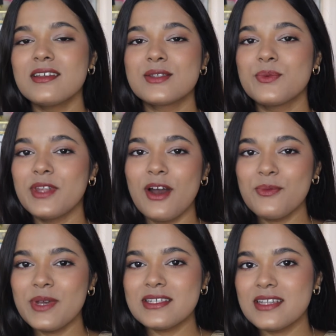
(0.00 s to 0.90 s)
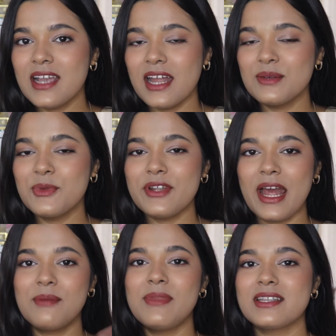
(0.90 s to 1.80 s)
So without wasting any more
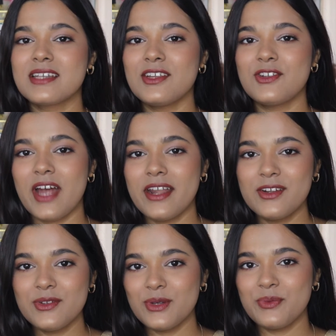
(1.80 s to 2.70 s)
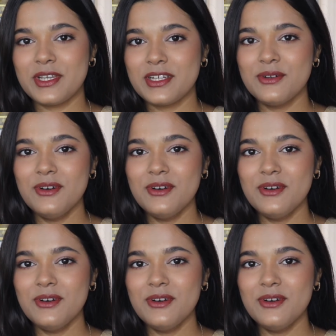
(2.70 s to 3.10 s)
time, let's get right into the video.